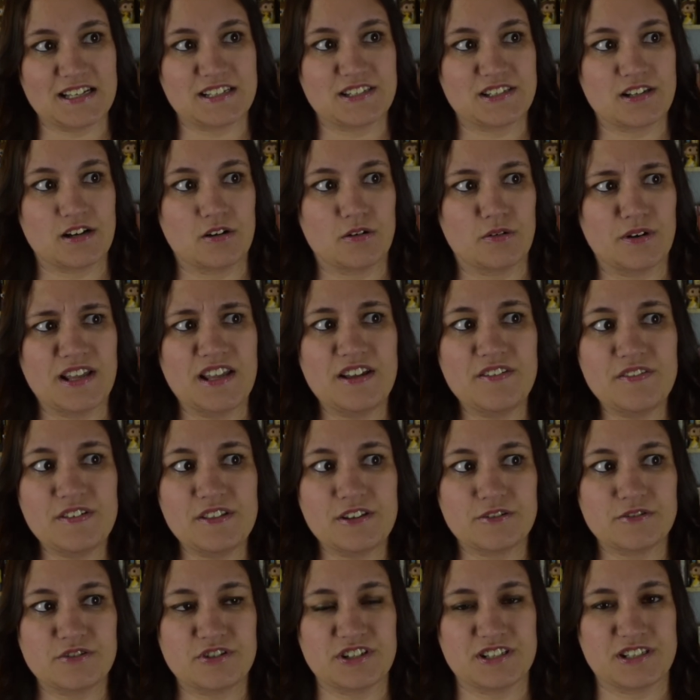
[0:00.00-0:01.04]
So even
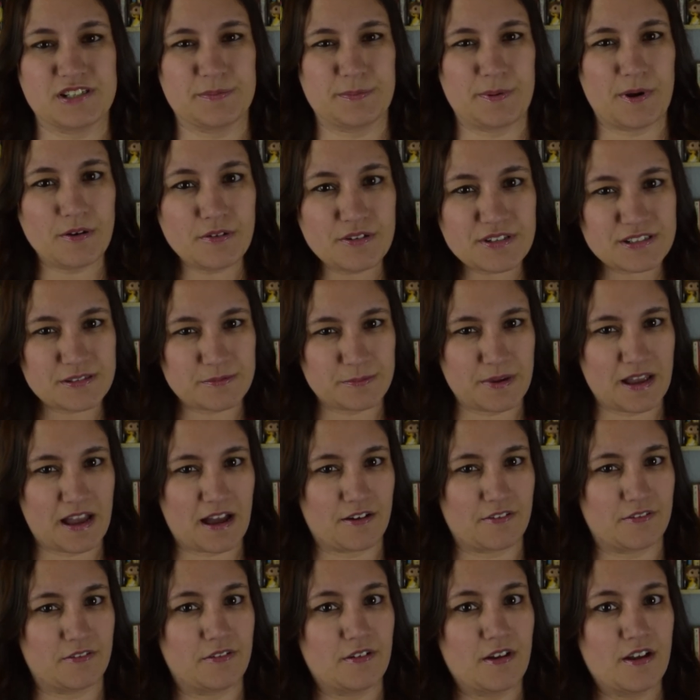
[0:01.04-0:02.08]
though she's supposed to be
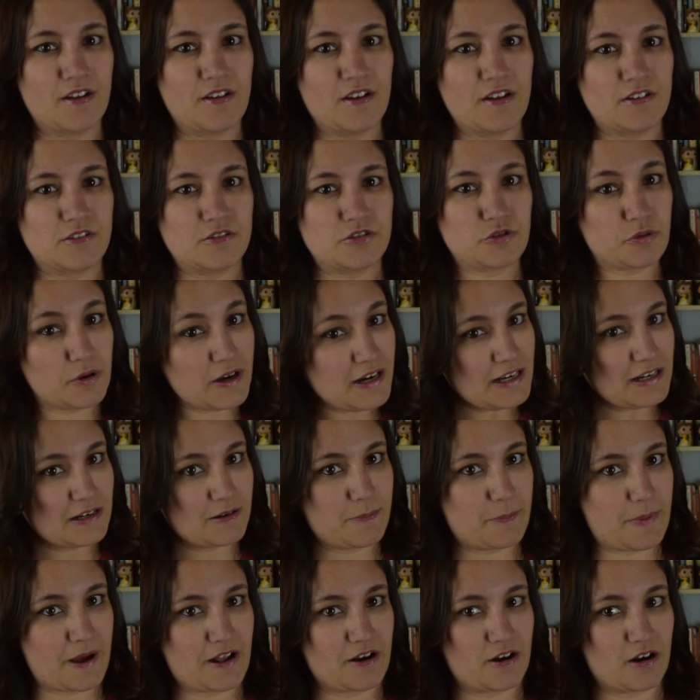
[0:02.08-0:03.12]
have
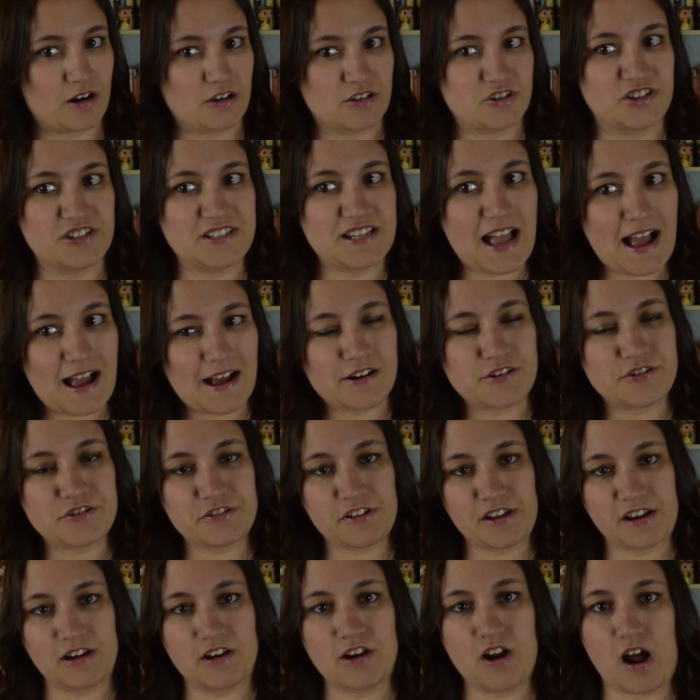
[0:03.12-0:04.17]
treated better, she's
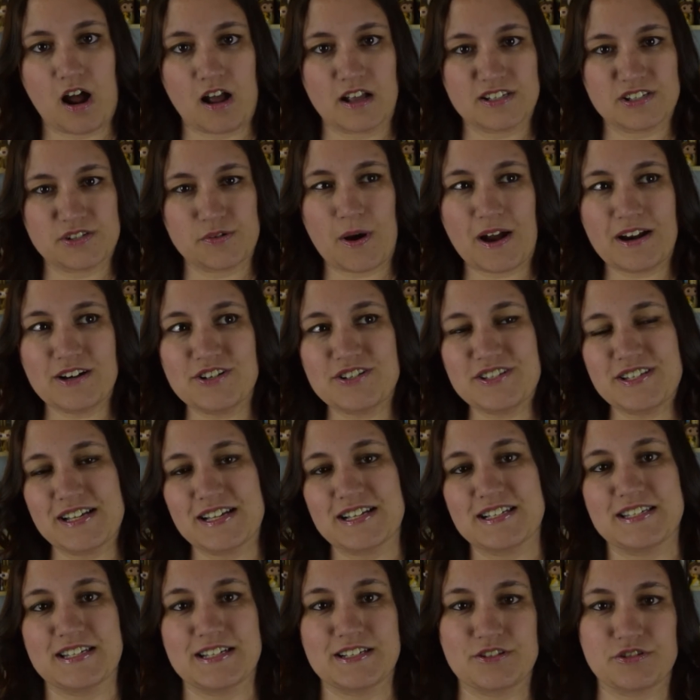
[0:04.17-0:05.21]
actually not. So I just think
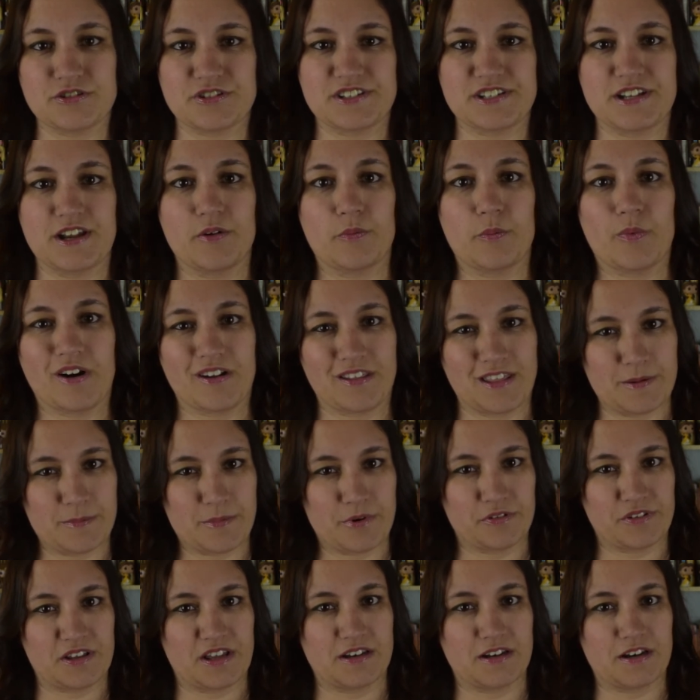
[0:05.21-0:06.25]
it's interesting where they
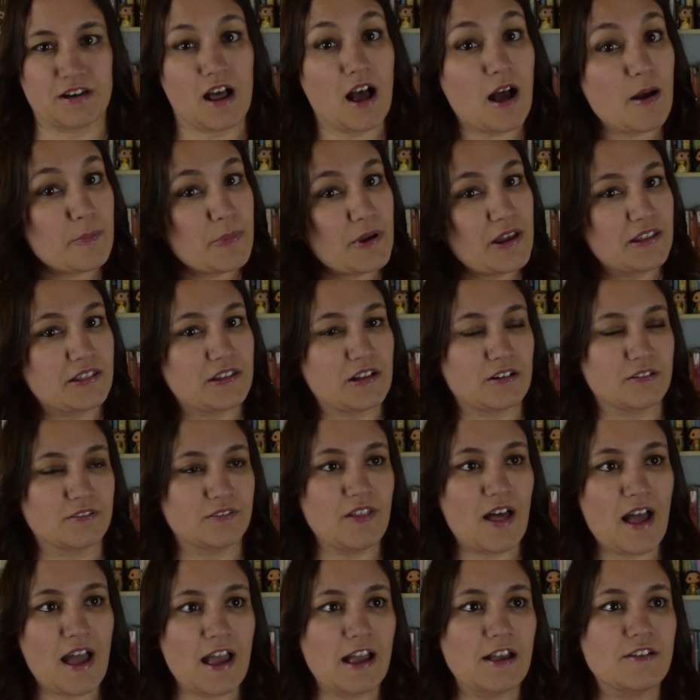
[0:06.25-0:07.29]
both ended up in their
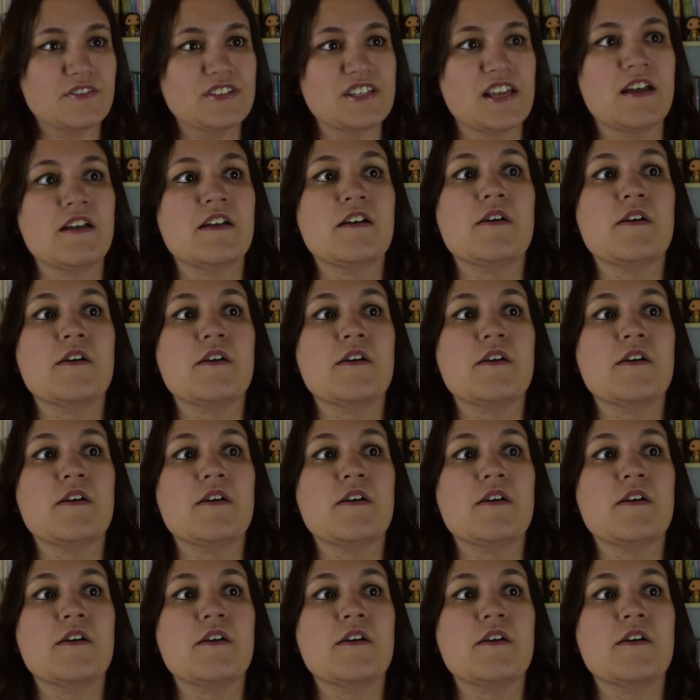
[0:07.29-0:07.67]
lives.